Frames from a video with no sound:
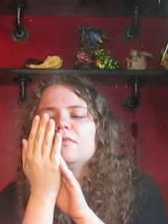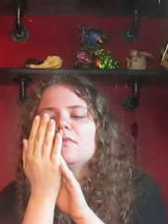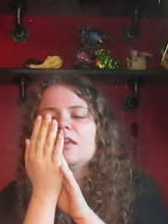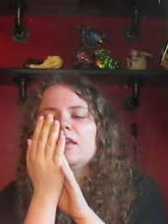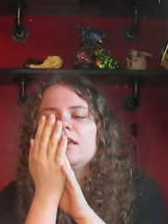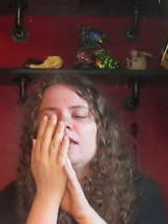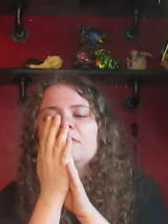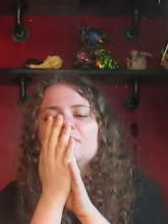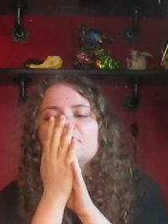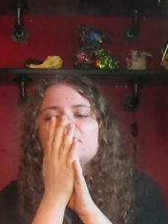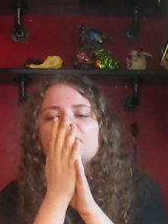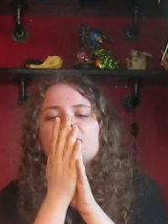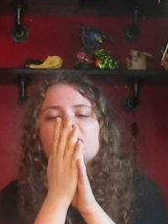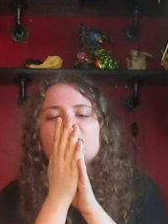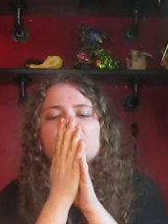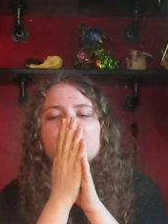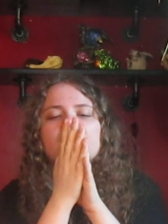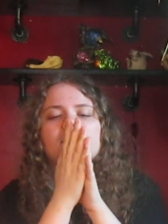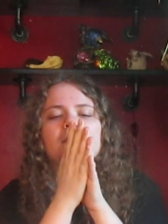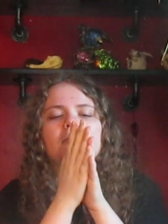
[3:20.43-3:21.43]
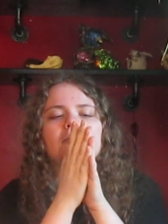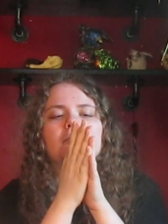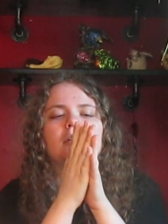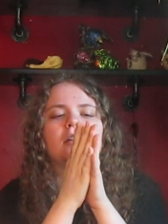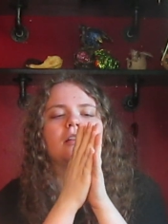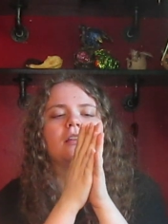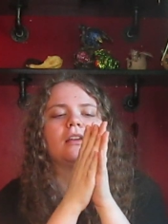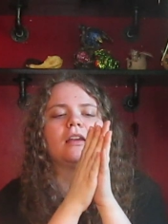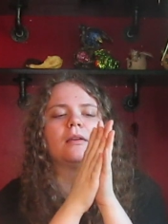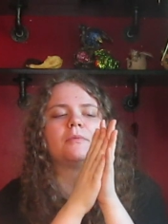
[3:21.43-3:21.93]
he was
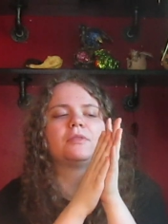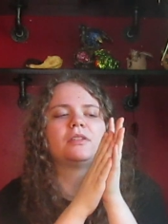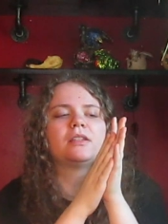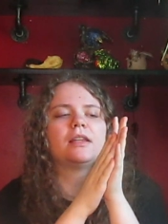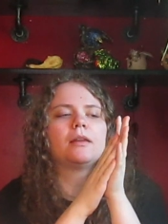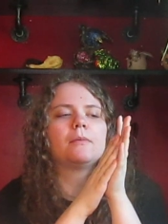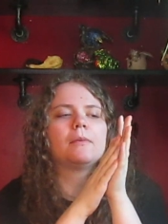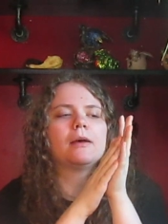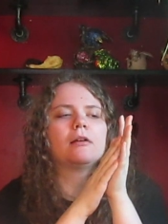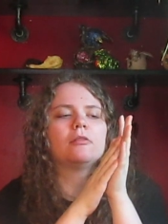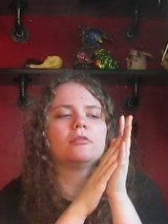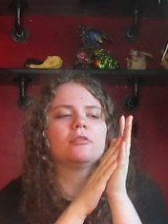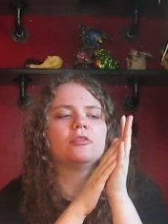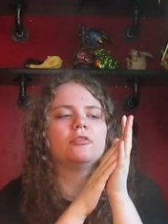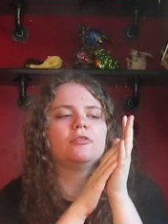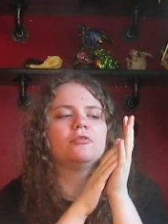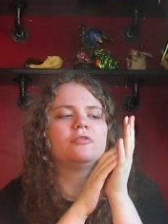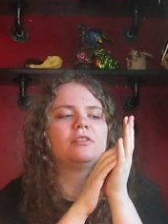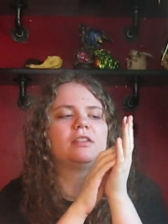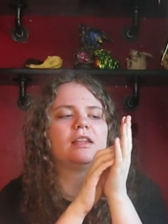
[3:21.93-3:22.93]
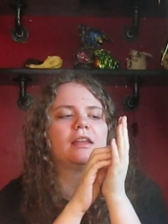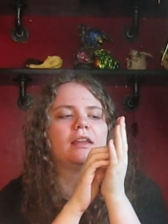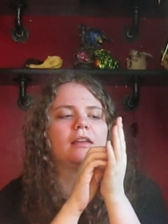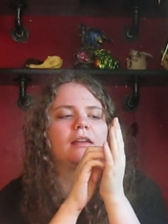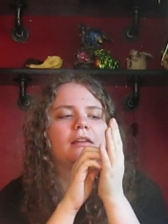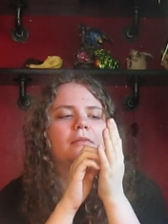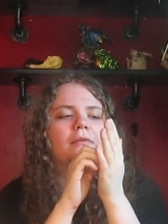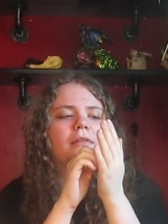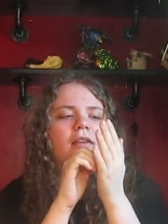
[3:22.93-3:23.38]
really upset about losing